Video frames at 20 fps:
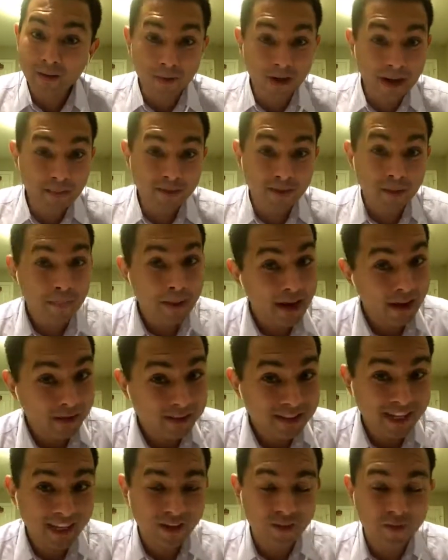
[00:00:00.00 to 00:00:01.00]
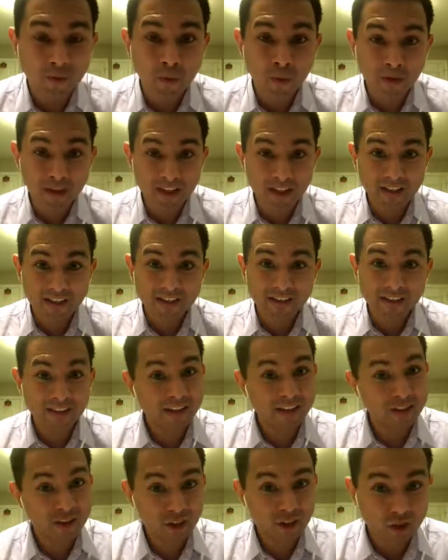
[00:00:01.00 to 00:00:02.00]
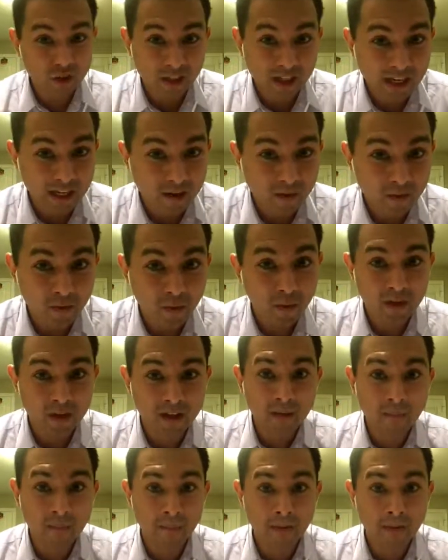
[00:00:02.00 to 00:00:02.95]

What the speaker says: perhaps the parents can't afford it and the children can't afford it.